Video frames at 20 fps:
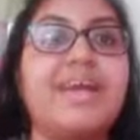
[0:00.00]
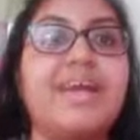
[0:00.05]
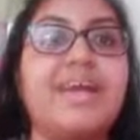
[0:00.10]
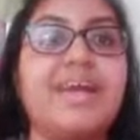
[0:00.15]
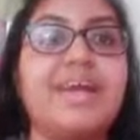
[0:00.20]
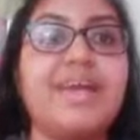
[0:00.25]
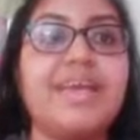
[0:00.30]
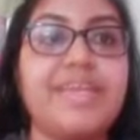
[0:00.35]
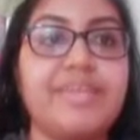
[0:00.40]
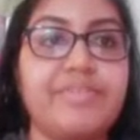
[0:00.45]

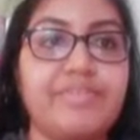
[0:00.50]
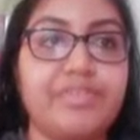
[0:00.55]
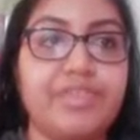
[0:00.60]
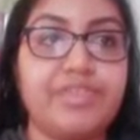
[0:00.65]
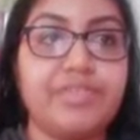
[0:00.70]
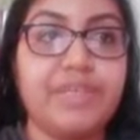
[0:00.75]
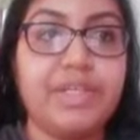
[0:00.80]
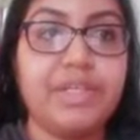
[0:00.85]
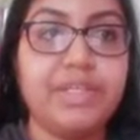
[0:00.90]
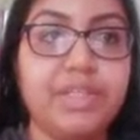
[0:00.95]
Hi
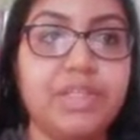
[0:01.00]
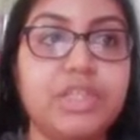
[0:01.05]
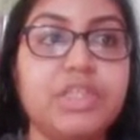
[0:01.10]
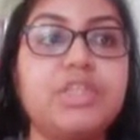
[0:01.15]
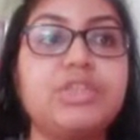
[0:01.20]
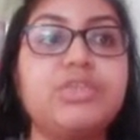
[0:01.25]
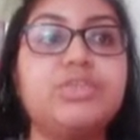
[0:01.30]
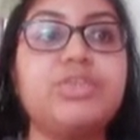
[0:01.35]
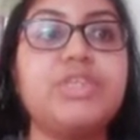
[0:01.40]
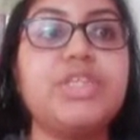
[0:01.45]
everyone.
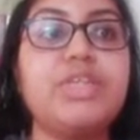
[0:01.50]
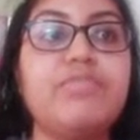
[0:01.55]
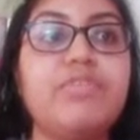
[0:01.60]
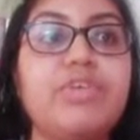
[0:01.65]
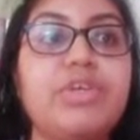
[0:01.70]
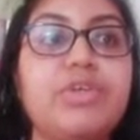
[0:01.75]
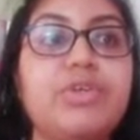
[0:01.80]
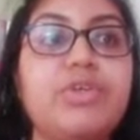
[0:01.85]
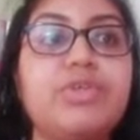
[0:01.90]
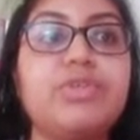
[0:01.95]
Today we
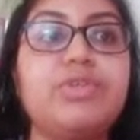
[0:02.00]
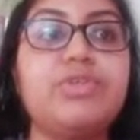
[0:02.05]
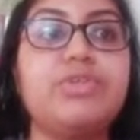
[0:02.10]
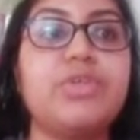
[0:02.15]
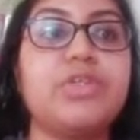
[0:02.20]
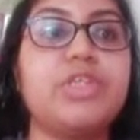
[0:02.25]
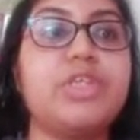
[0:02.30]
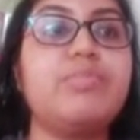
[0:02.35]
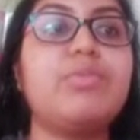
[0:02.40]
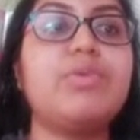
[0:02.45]
are going to
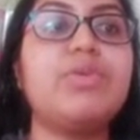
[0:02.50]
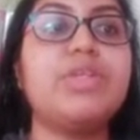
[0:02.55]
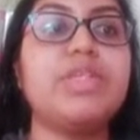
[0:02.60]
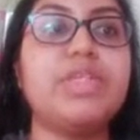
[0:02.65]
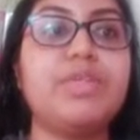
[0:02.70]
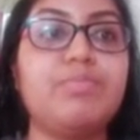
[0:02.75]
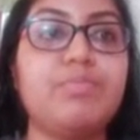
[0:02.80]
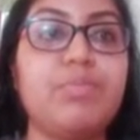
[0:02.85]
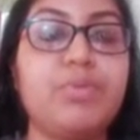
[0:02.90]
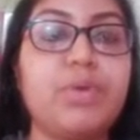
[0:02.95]
talk about an
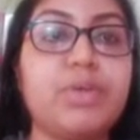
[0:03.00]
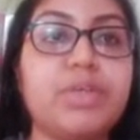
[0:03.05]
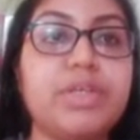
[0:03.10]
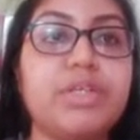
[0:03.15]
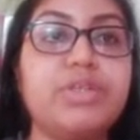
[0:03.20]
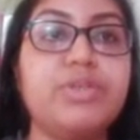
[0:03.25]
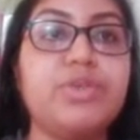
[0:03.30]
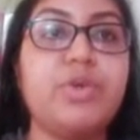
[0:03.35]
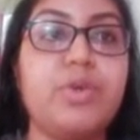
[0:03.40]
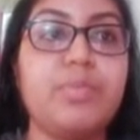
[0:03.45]

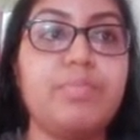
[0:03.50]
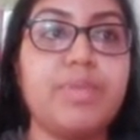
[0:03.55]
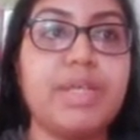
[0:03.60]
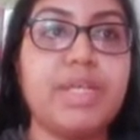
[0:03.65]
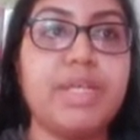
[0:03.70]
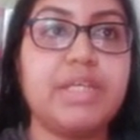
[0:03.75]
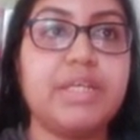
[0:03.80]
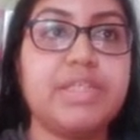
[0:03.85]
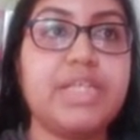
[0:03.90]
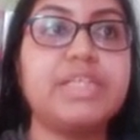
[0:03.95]
important
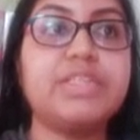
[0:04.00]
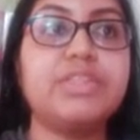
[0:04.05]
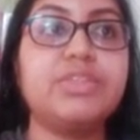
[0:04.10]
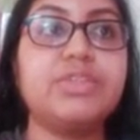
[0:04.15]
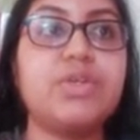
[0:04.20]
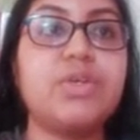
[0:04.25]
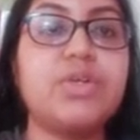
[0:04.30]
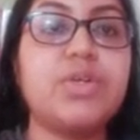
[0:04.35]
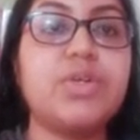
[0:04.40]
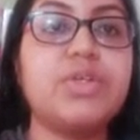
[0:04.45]
topic that is
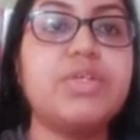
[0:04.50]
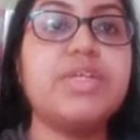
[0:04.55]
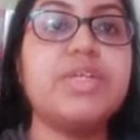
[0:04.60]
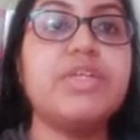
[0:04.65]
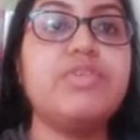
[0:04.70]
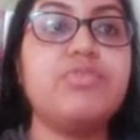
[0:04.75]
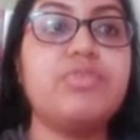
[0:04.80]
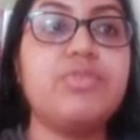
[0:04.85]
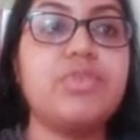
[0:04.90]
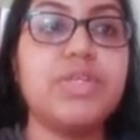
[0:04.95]
called
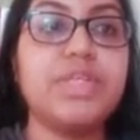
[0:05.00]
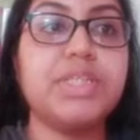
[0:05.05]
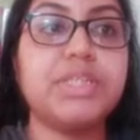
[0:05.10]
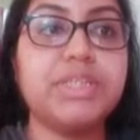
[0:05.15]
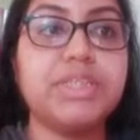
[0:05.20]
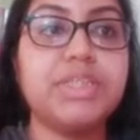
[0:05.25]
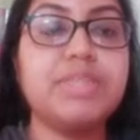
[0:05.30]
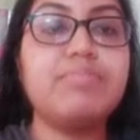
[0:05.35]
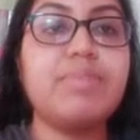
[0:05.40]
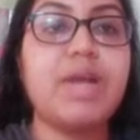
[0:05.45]

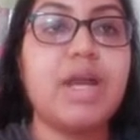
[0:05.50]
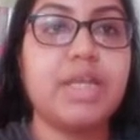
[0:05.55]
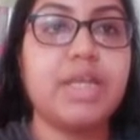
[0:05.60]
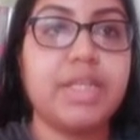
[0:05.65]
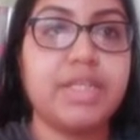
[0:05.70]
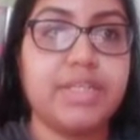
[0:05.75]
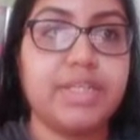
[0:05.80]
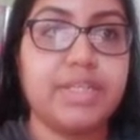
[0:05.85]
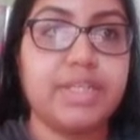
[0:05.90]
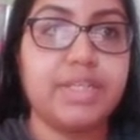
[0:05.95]
influencer
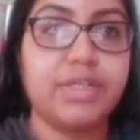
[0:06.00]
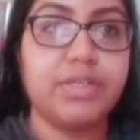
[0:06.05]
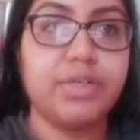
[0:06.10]
marketing.